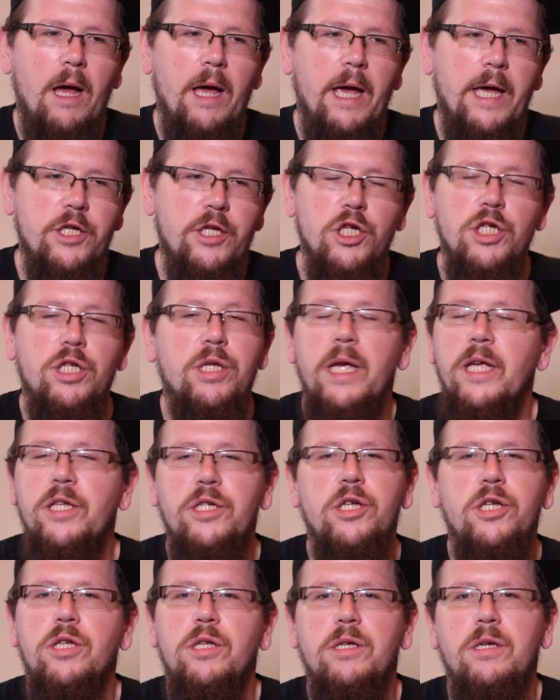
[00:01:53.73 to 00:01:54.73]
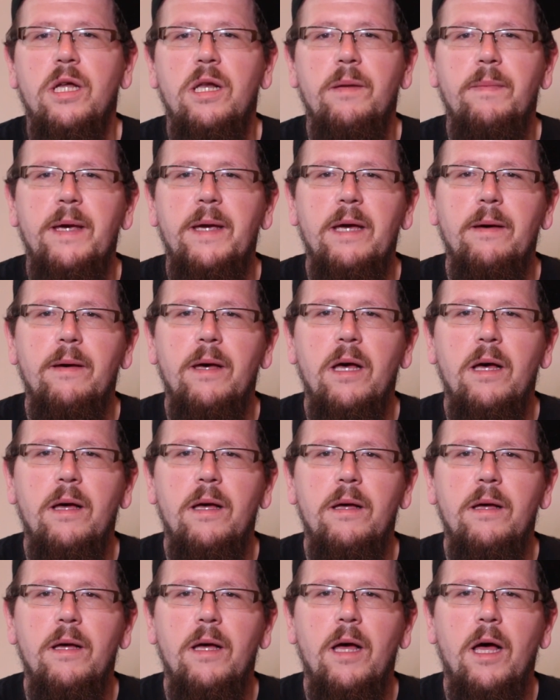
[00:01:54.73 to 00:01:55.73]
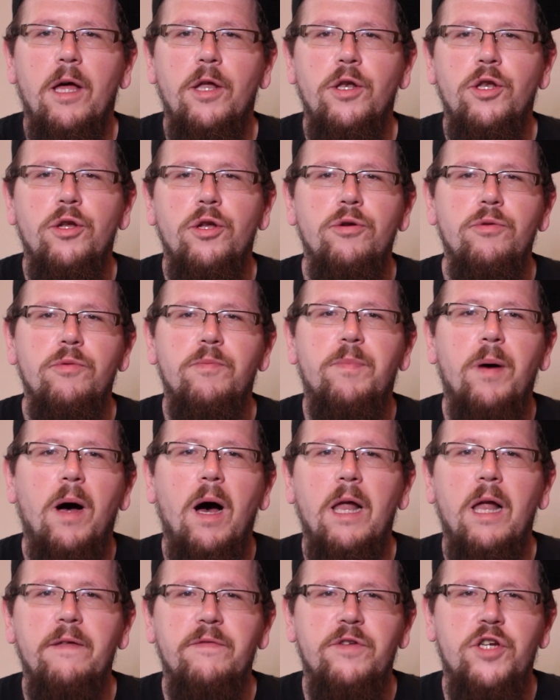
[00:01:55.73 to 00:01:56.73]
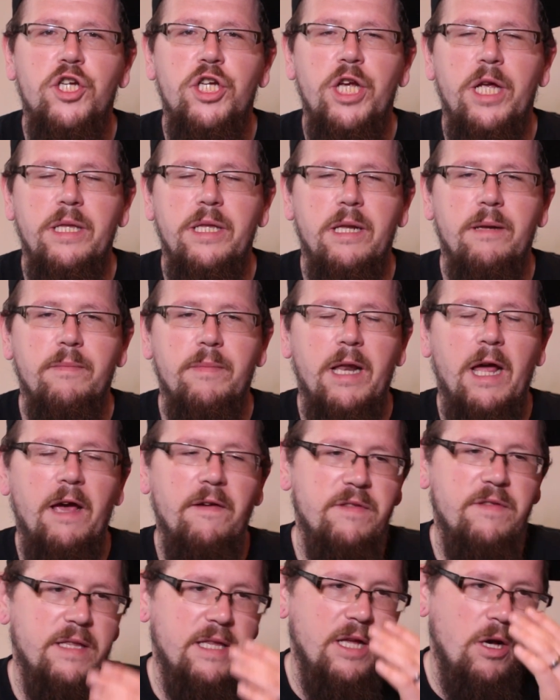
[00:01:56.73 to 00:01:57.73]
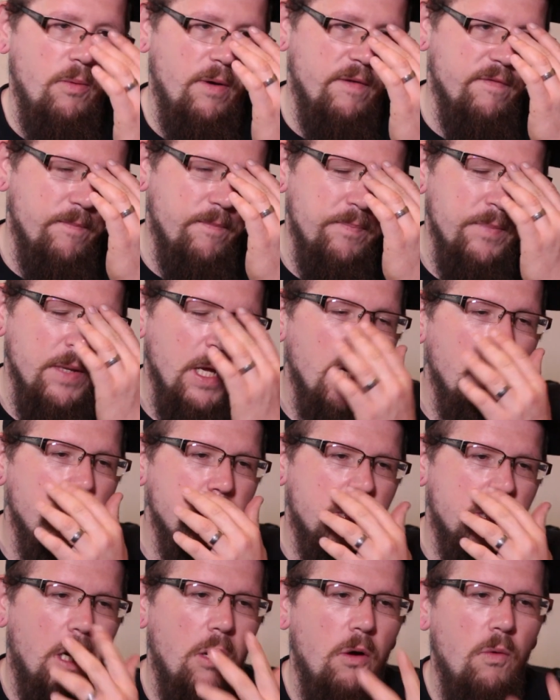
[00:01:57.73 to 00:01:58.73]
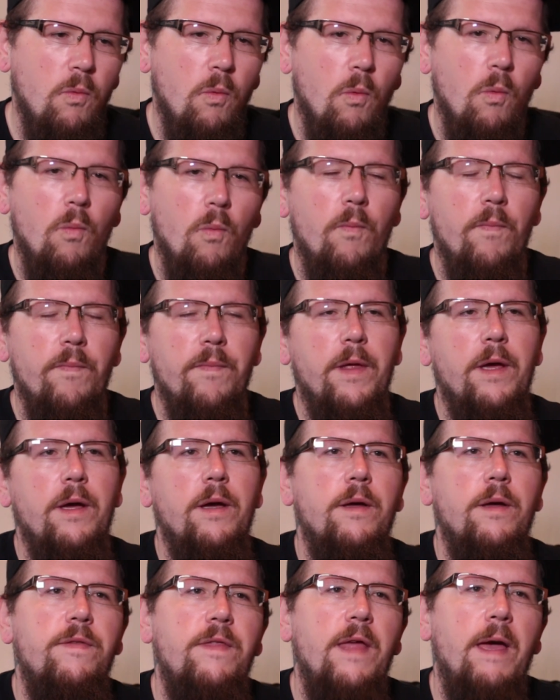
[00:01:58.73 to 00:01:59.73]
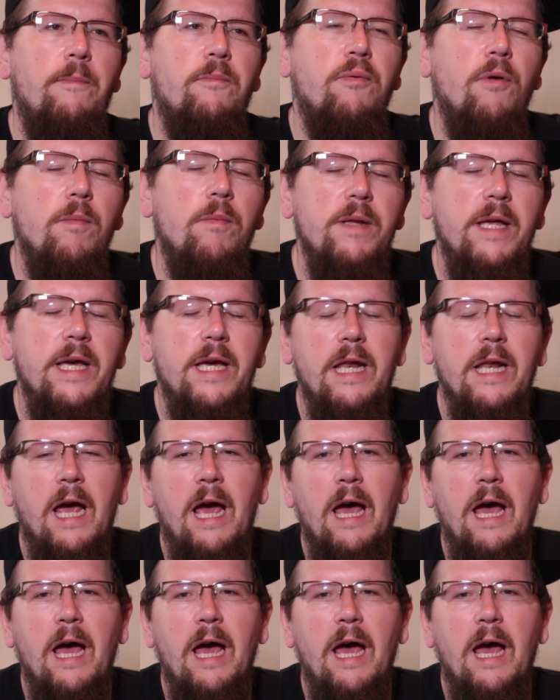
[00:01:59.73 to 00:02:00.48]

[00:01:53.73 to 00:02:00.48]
It's just going to be a new pile of shit that I'm going to have to deal with. So they're probably going to